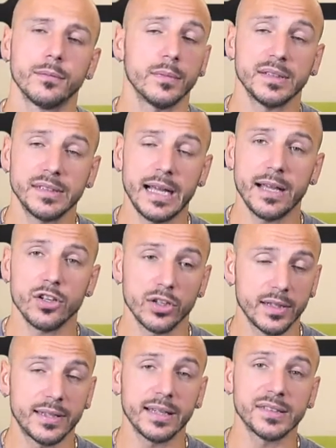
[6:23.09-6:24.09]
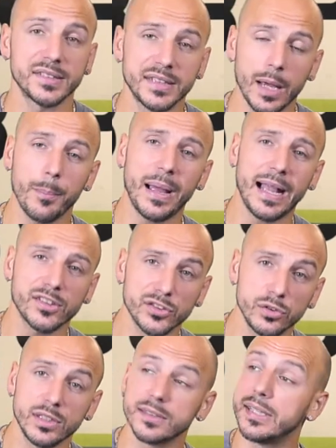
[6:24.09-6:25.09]
It's not. You're going to take a step back so
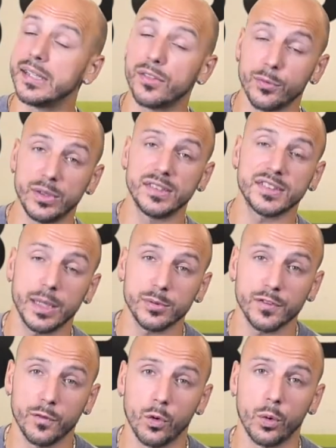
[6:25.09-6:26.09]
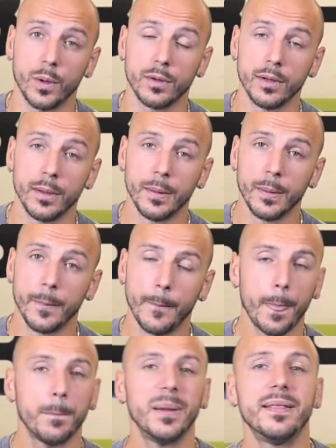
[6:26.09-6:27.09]
you can take three steps forward.
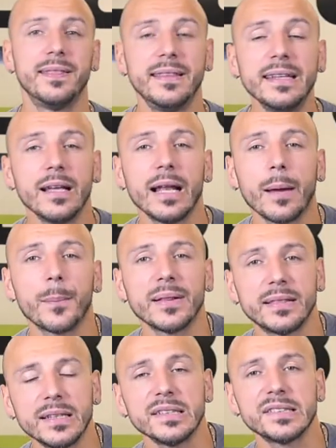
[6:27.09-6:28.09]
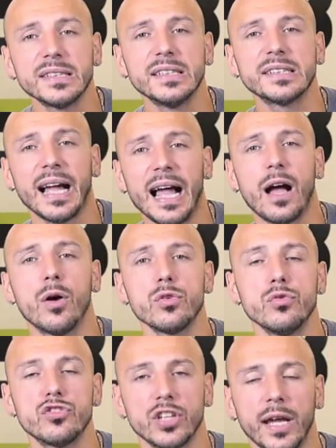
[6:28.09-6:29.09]
But this is how
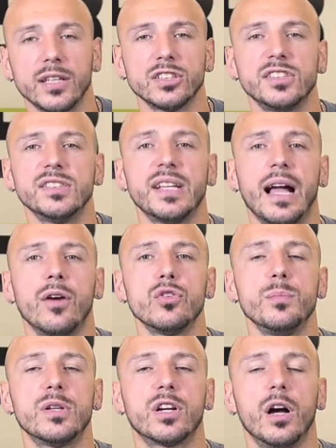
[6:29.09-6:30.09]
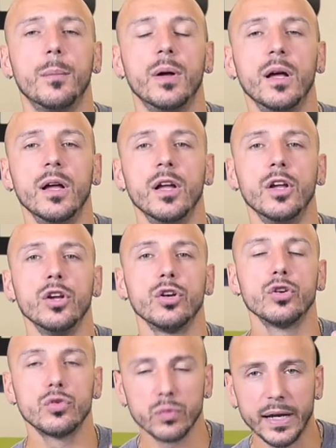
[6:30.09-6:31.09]
you change. This is how you become
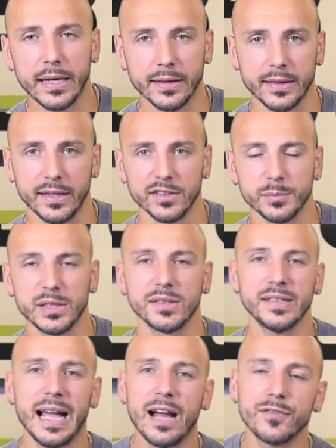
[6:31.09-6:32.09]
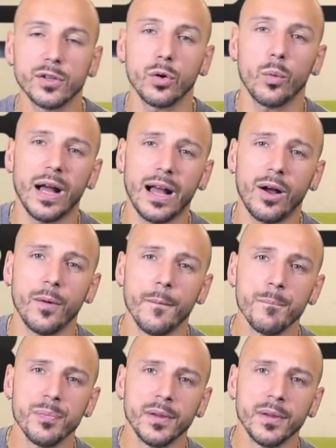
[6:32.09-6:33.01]
great at things. Because after a while,